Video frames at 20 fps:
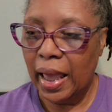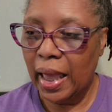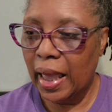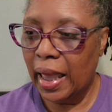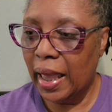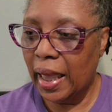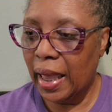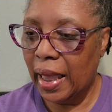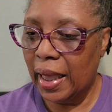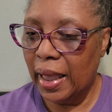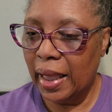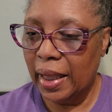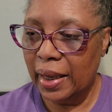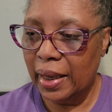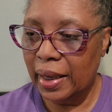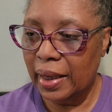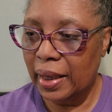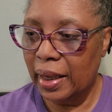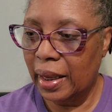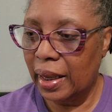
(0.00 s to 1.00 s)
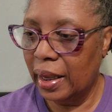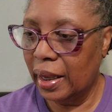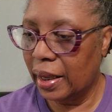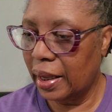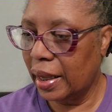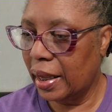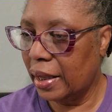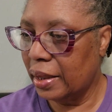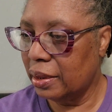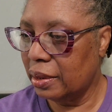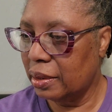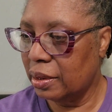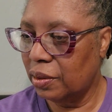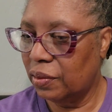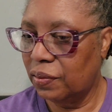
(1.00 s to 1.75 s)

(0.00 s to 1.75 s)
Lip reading: And I got